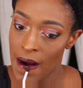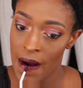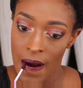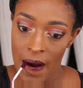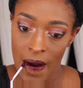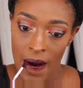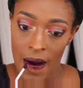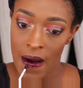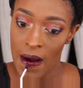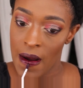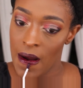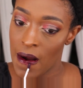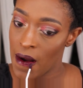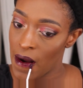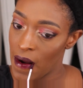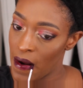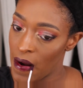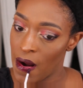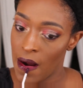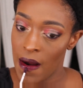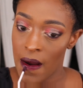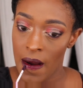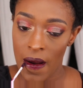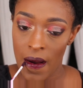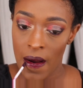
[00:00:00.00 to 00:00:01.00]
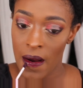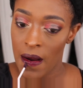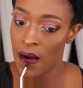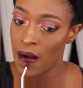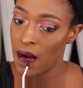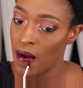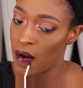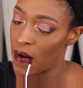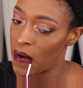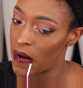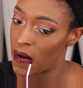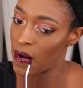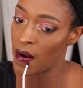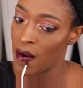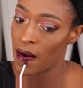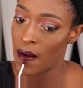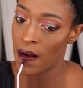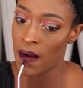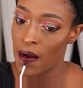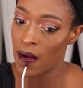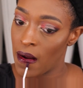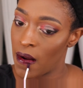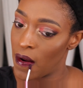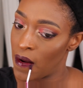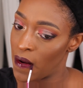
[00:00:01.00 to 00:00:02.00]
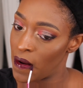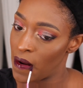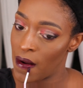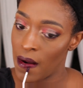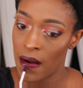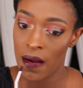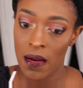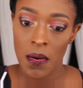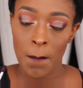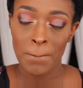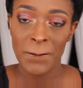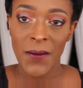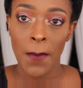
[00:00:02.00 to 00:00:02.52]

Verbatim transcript: I'm just gonna go and apply it to my, I don't know, I